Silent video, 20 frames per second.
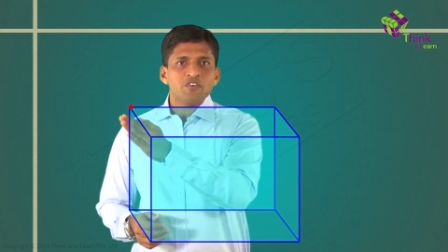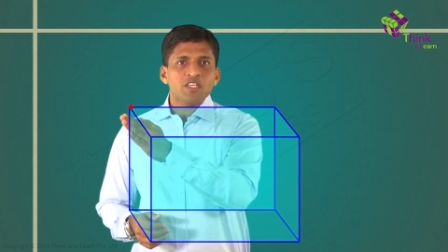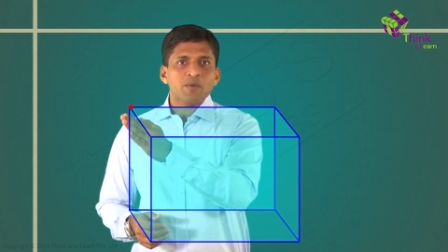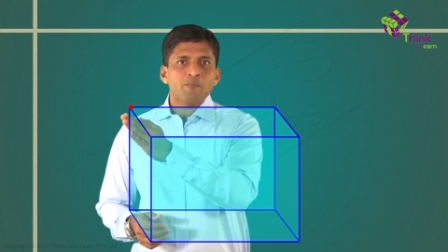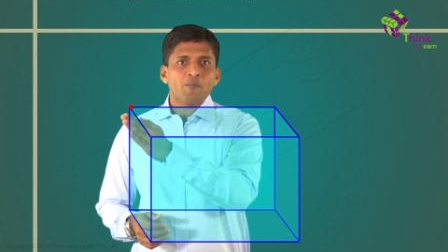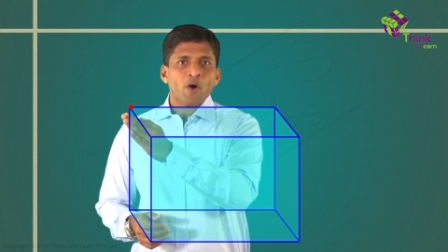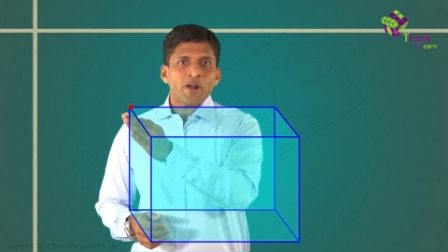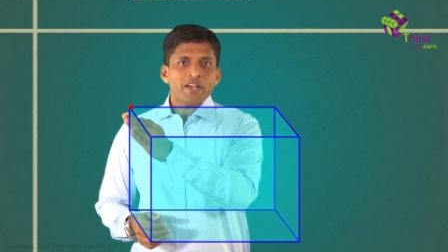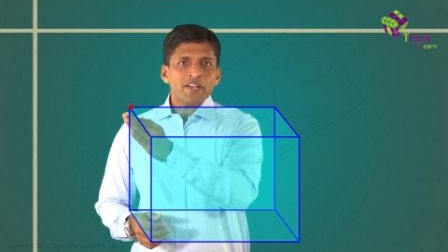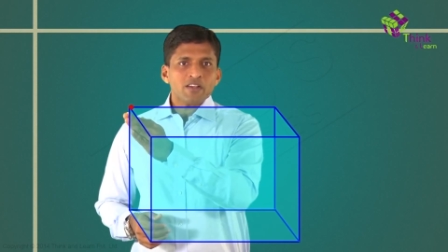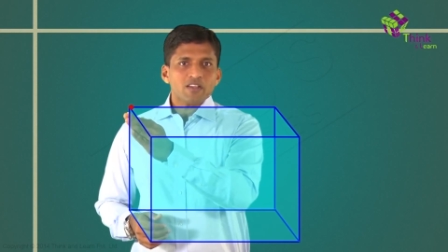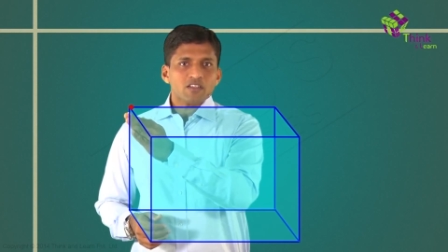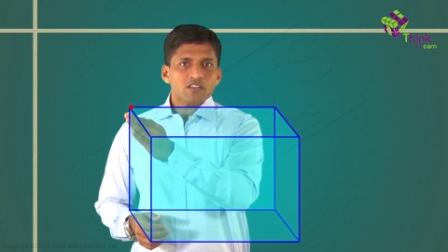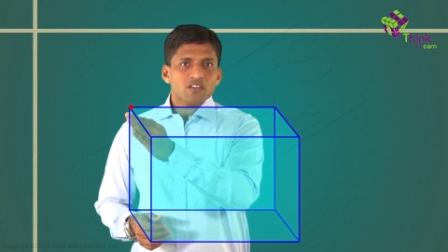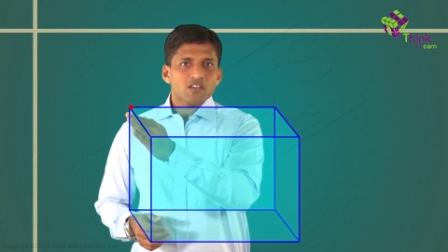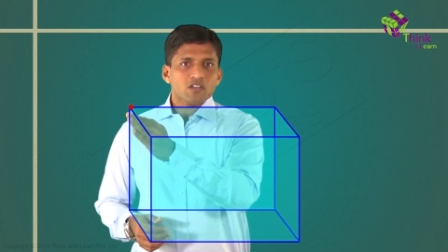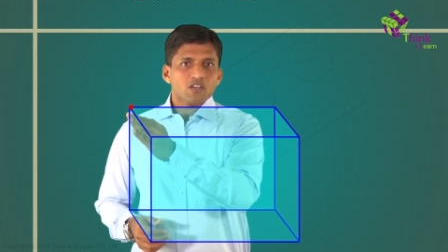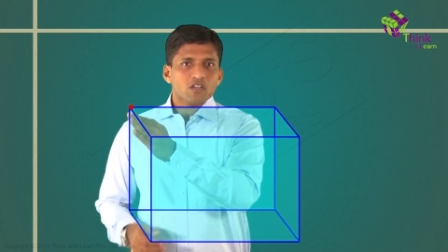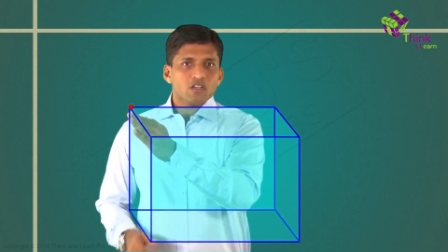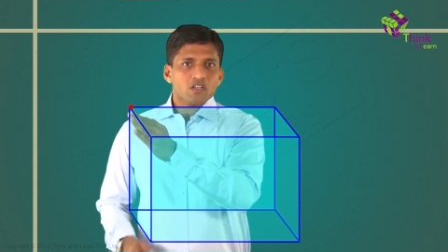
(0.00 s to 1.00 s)
with a point.
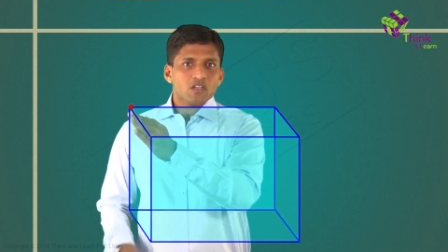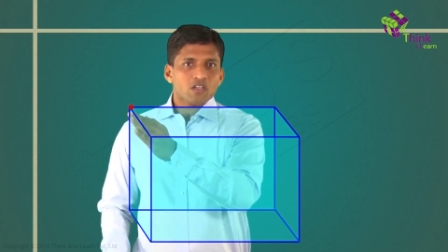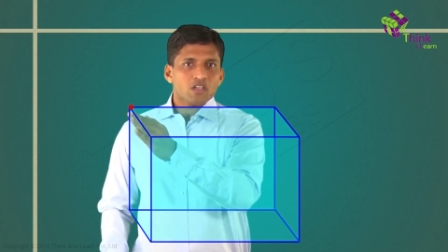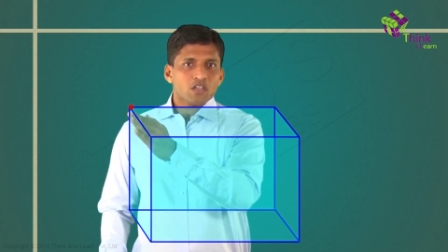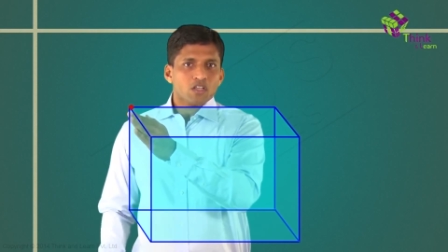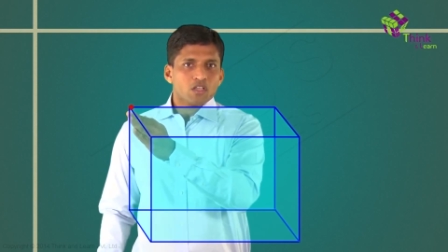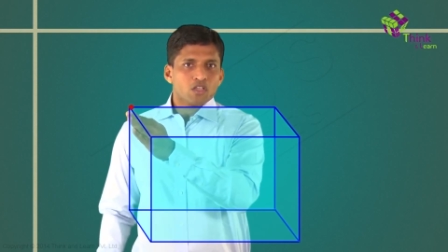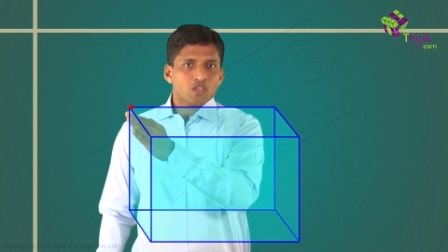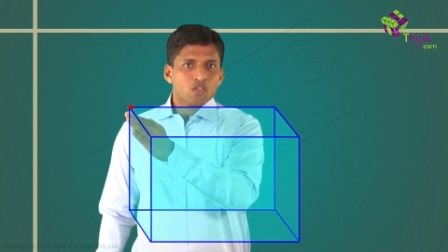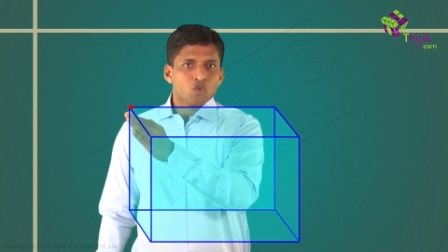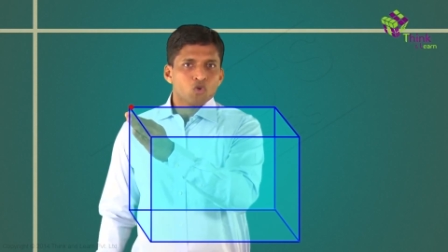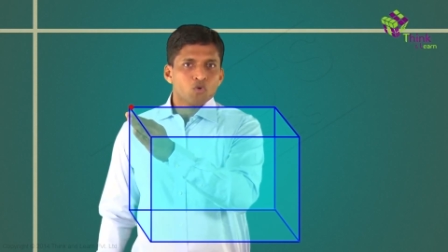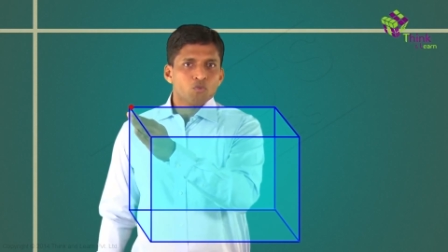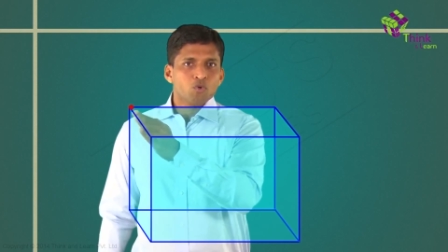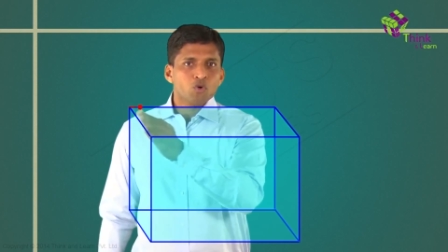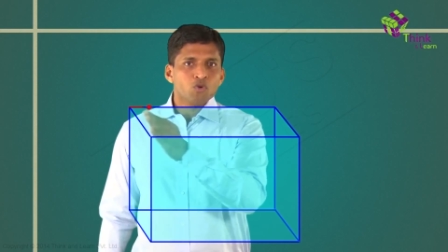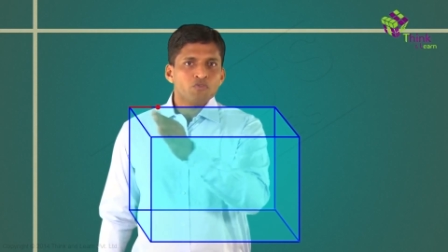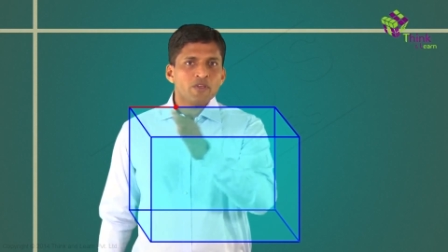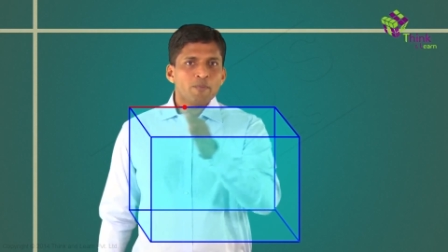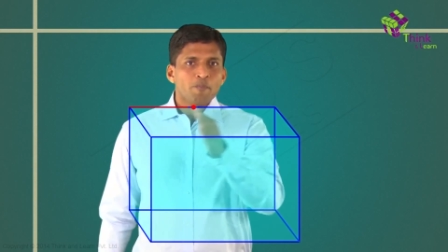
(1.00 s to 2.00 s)
You
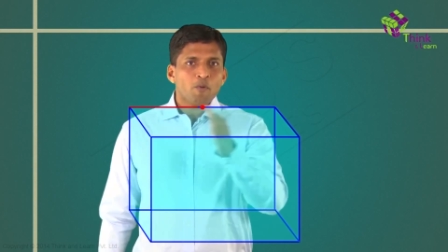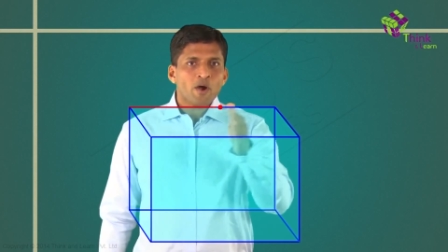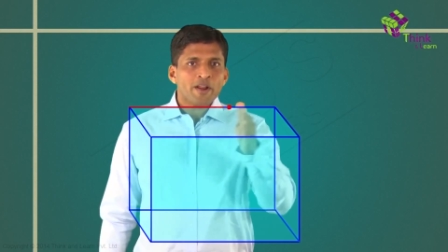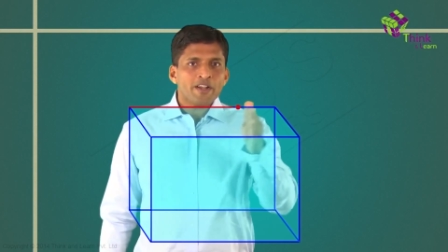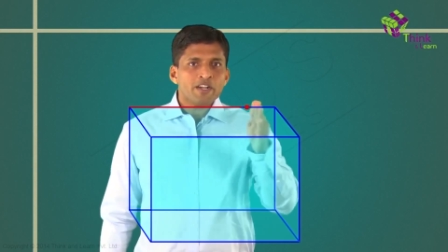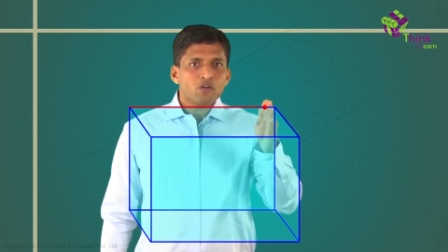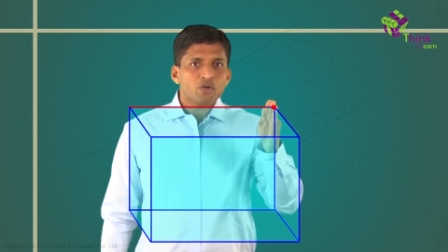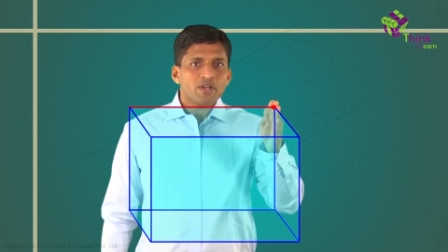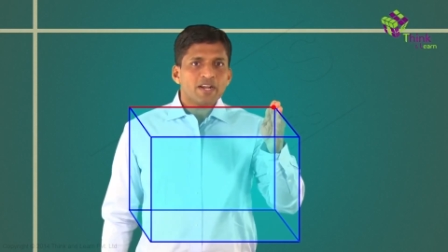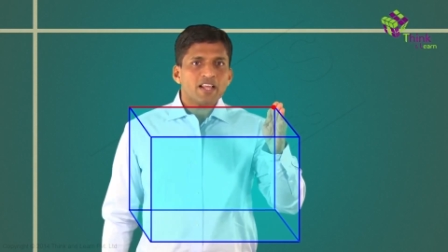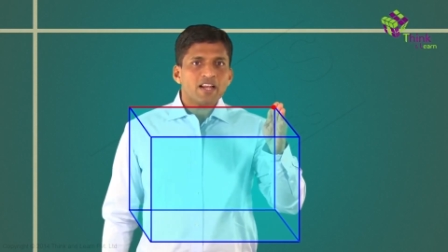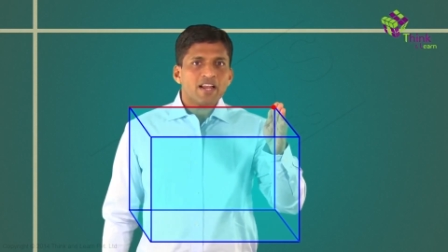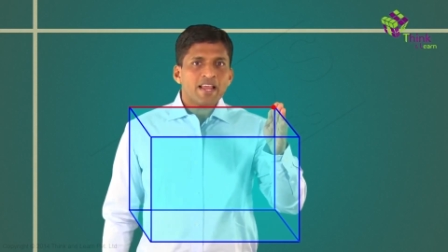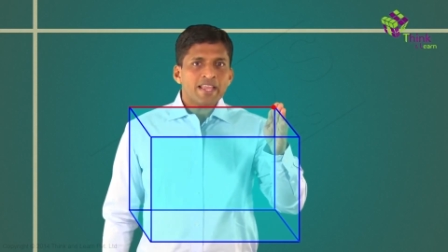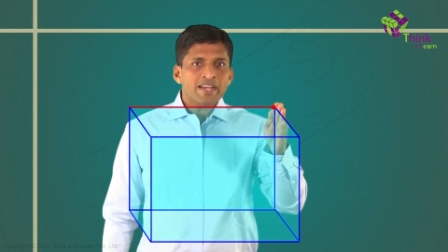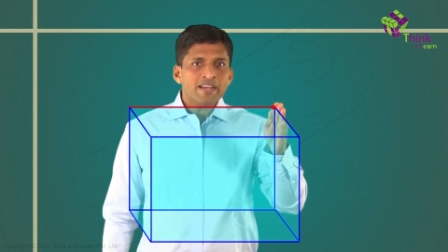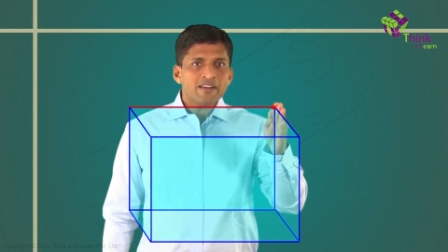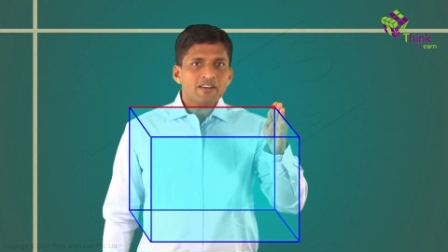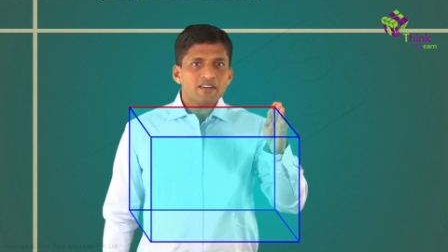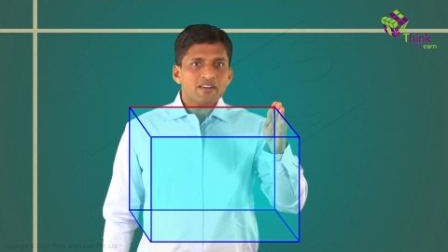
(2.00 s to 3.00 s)
move the point to get a
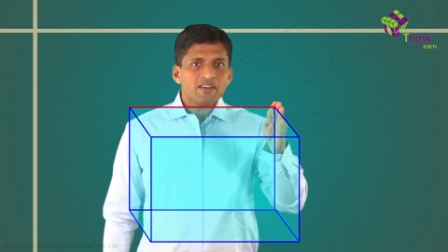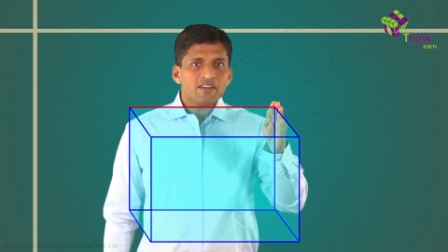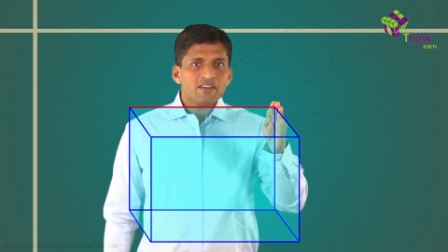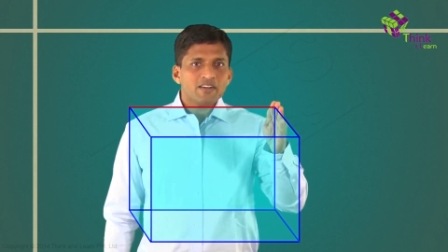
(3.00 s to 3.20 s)
line.